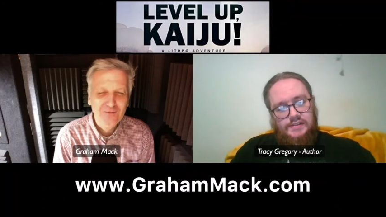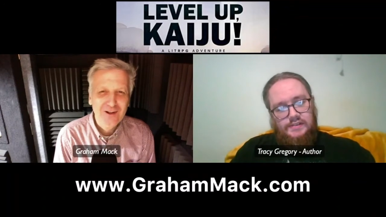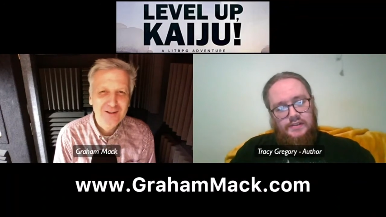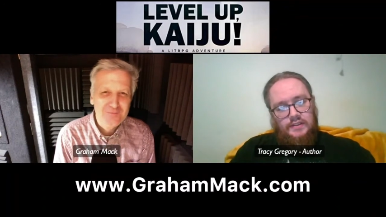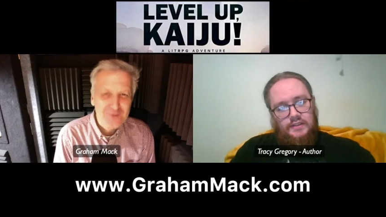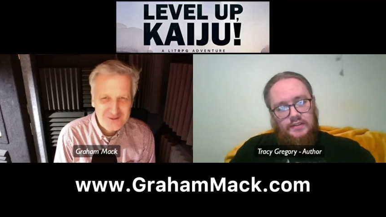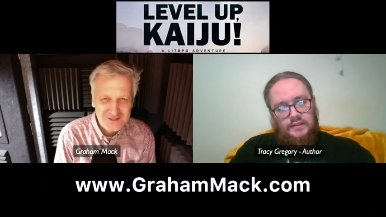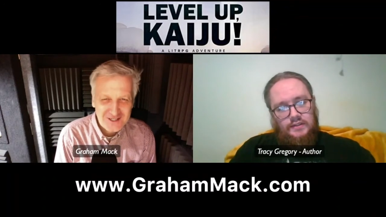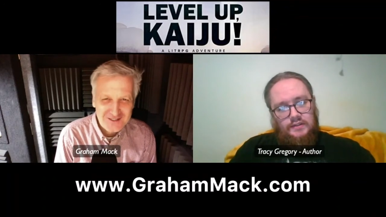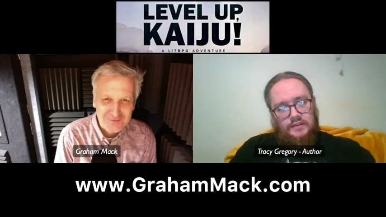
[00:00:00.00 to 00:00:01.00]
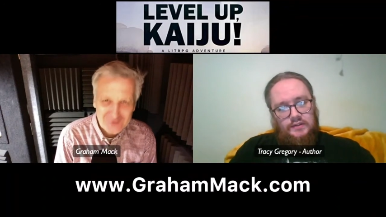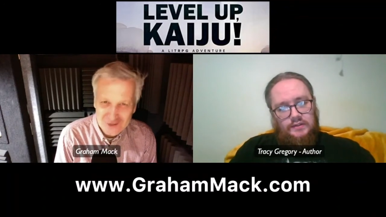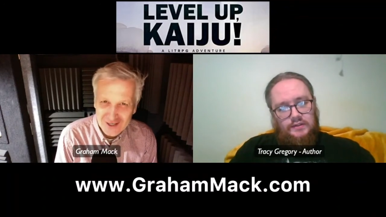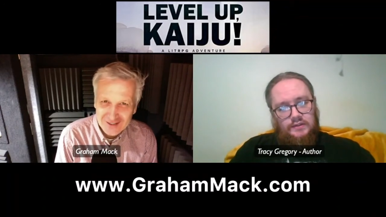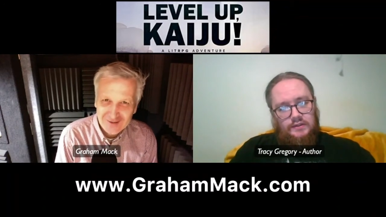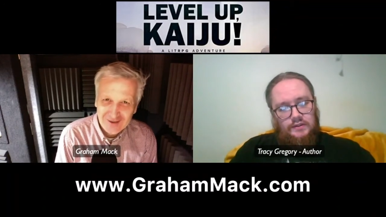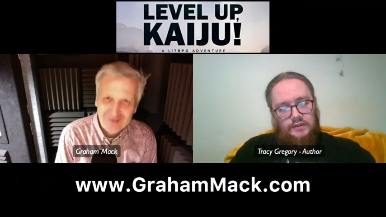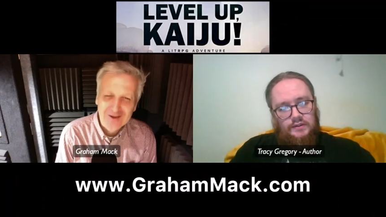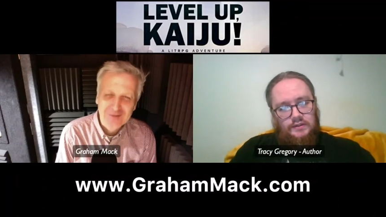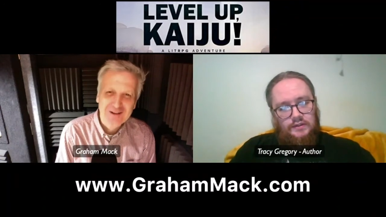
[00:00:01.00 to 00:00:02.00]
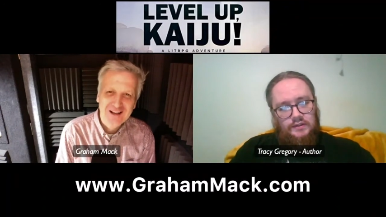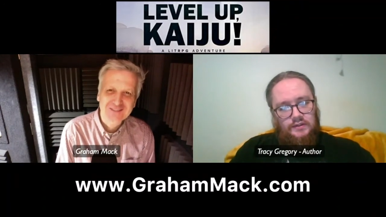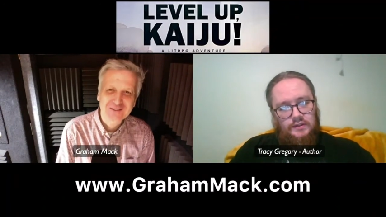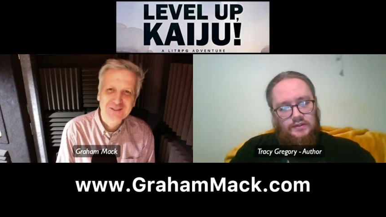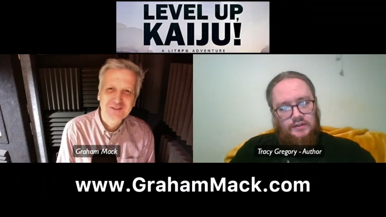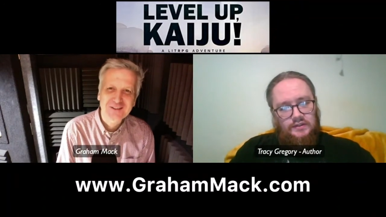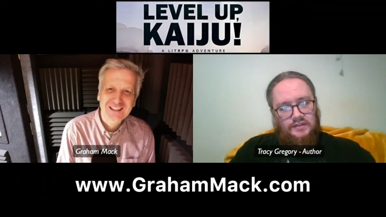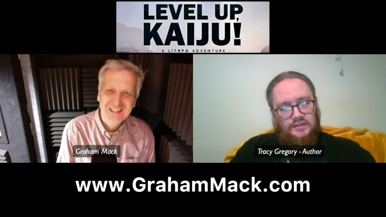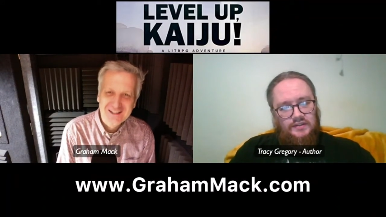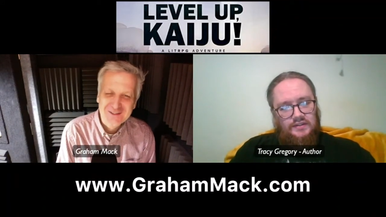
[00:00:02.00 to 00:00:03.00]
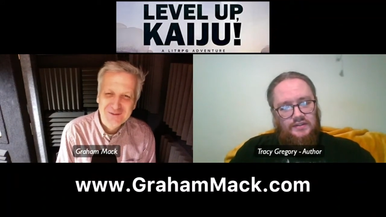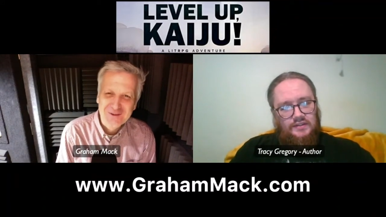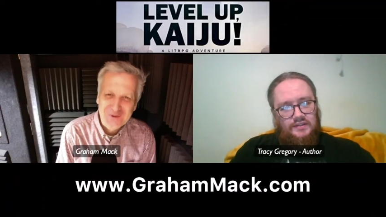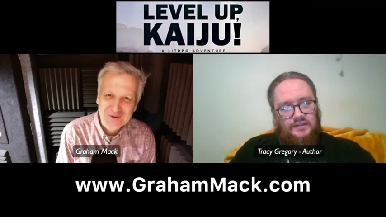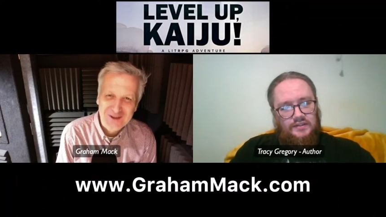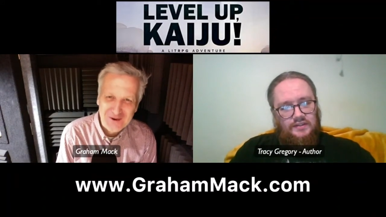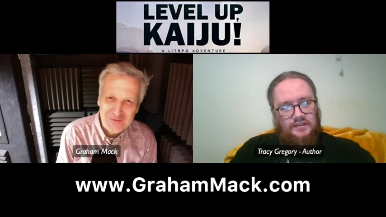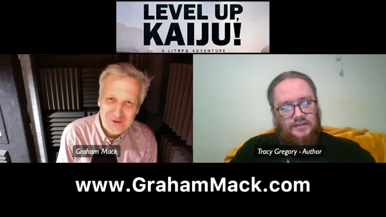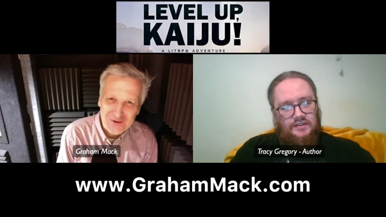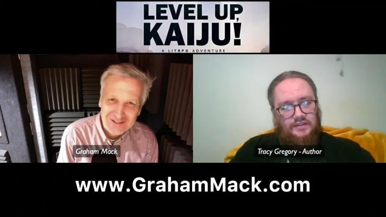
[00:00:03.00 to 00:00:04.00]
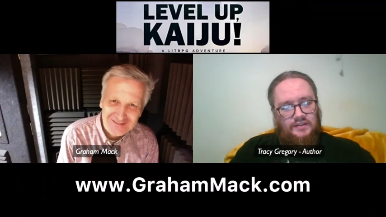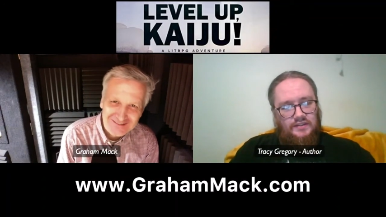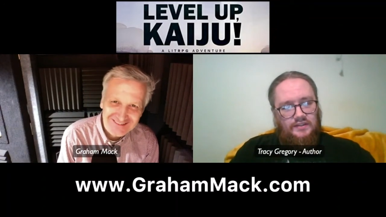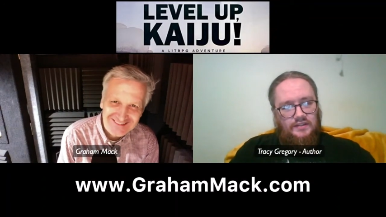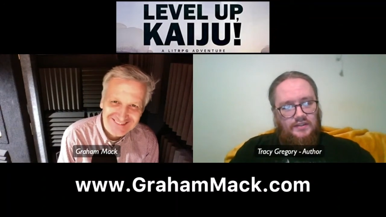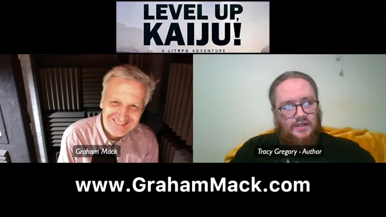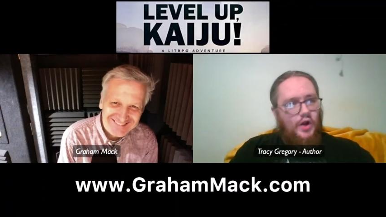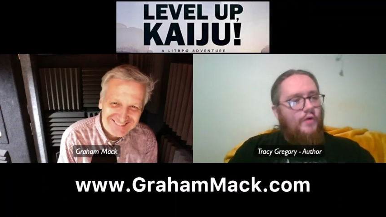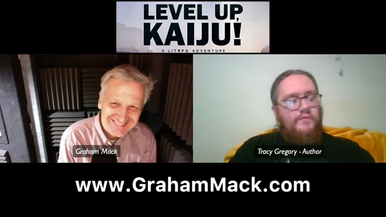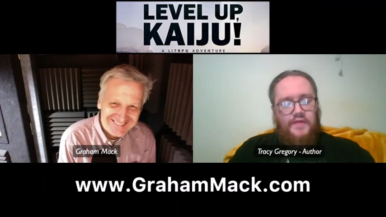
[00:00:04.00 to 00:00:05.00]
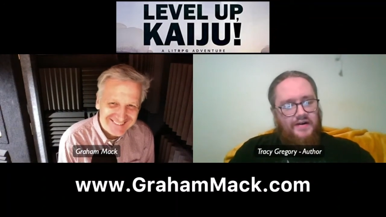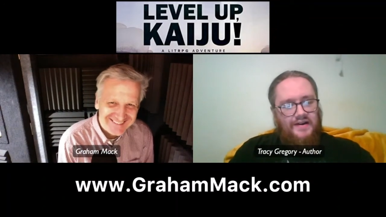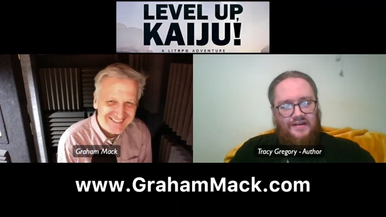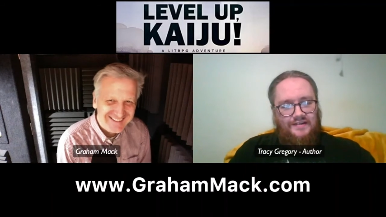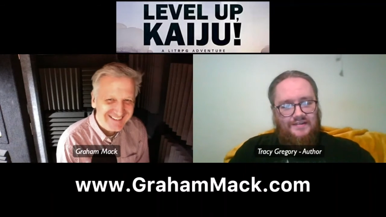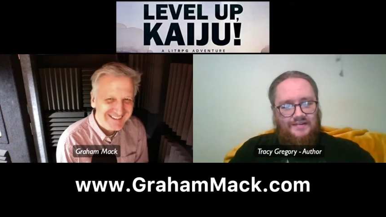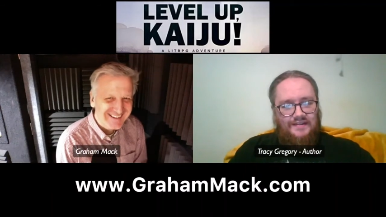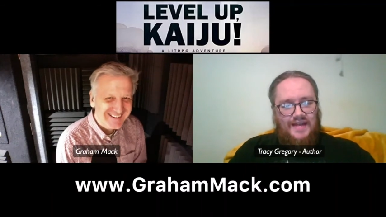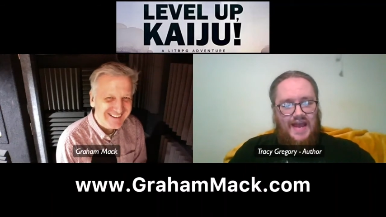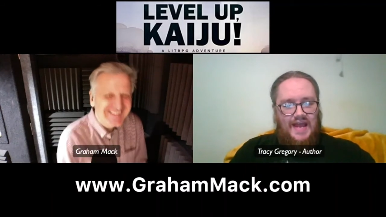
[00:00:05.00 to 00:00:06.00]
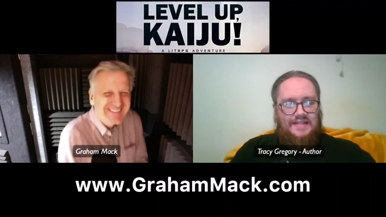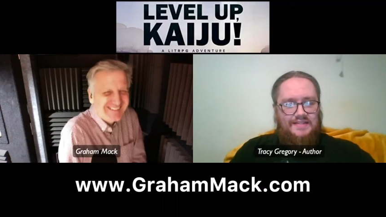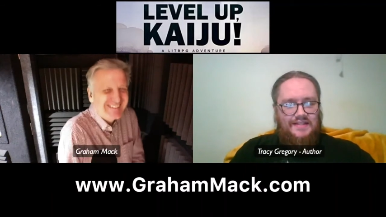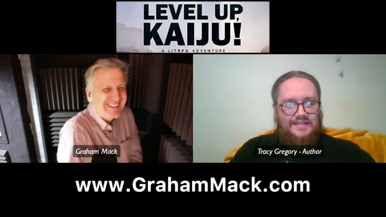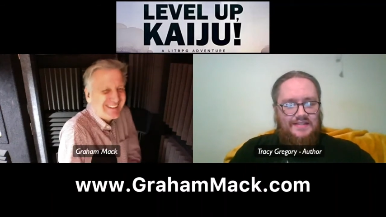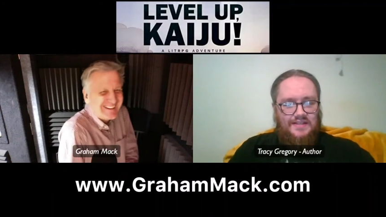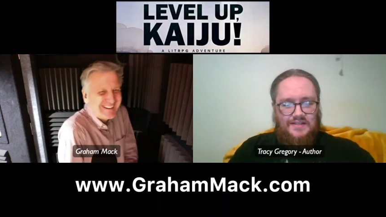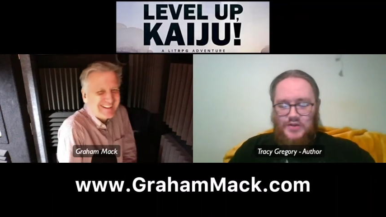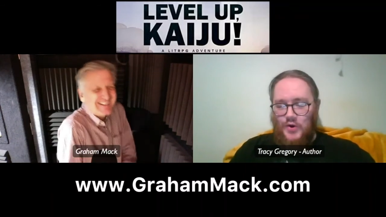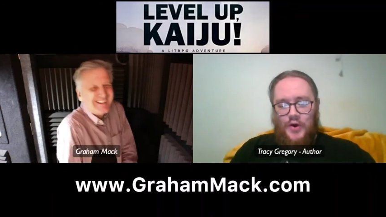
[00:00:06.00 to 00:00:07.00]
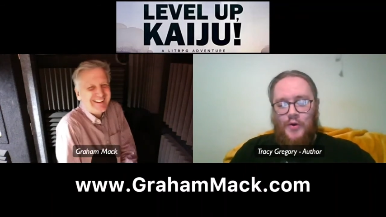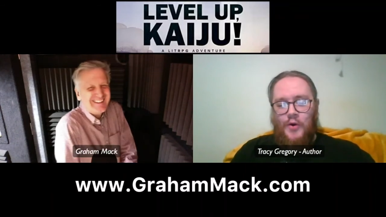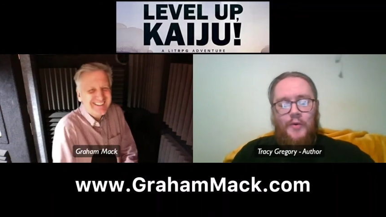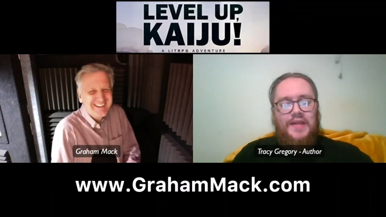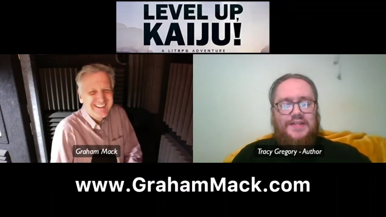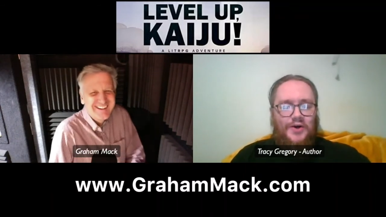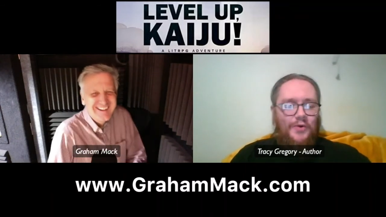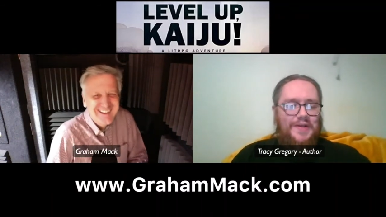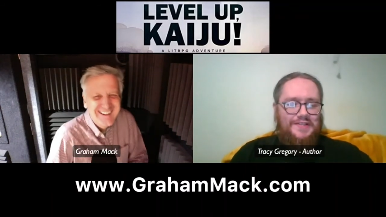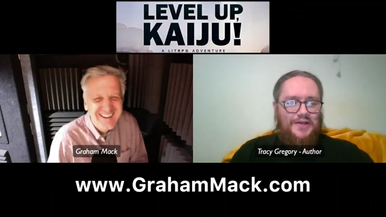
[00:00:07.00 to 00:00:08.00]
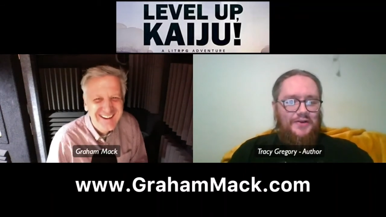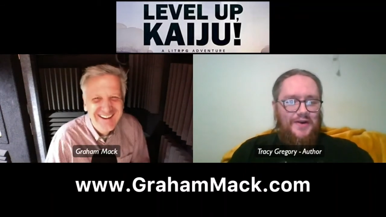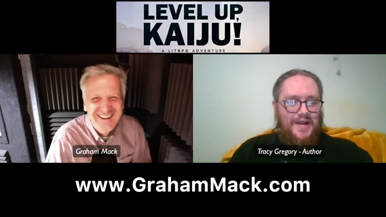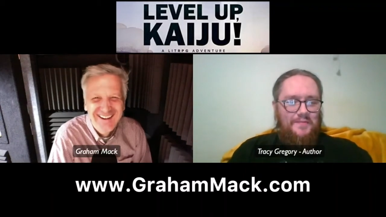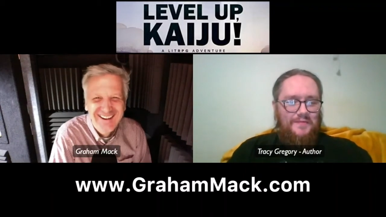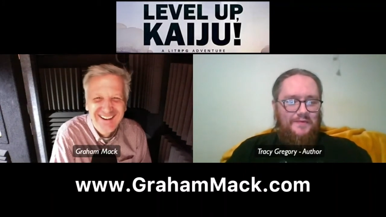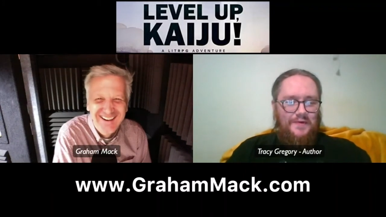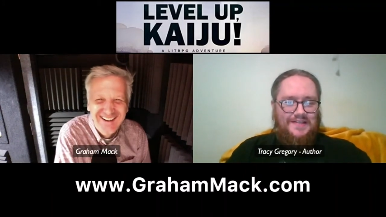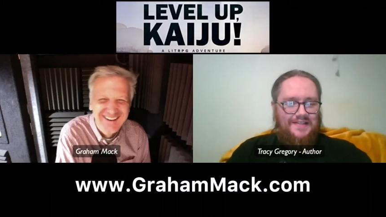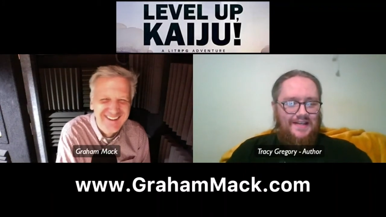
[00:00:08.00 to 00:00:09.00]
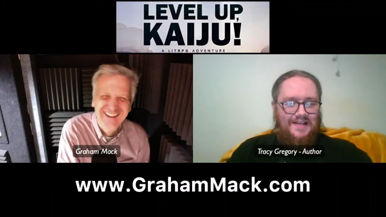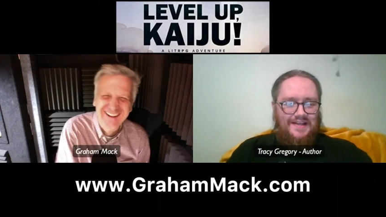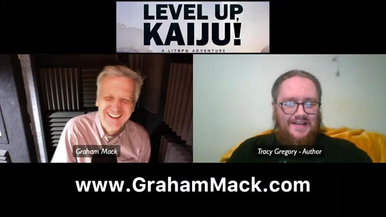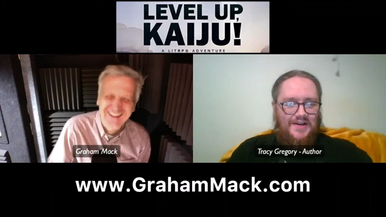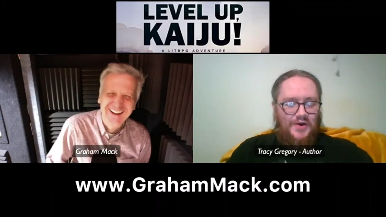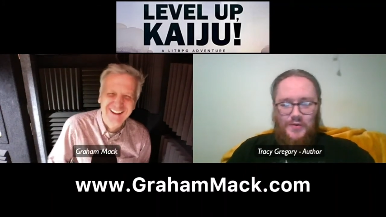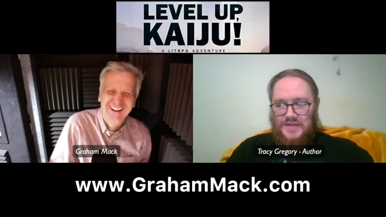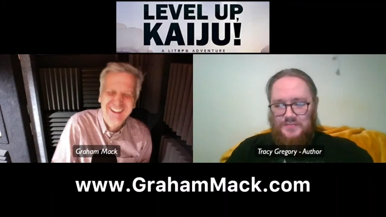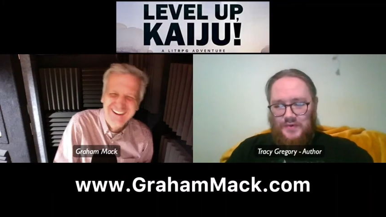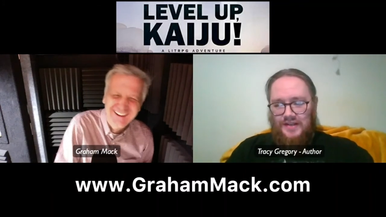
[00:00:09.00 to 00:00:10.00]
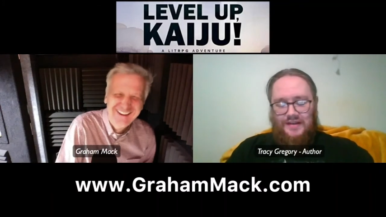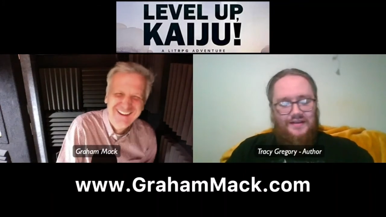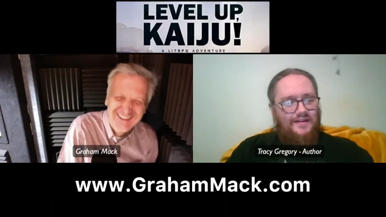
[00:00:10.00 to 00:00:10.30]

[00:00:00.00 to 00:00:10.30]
Speaker 1: find the process of turning Level Up Kaiju into an audio book?
Speaker 2: Oh, very good yeah, it's it's you're always always good, Graham. always brilliant.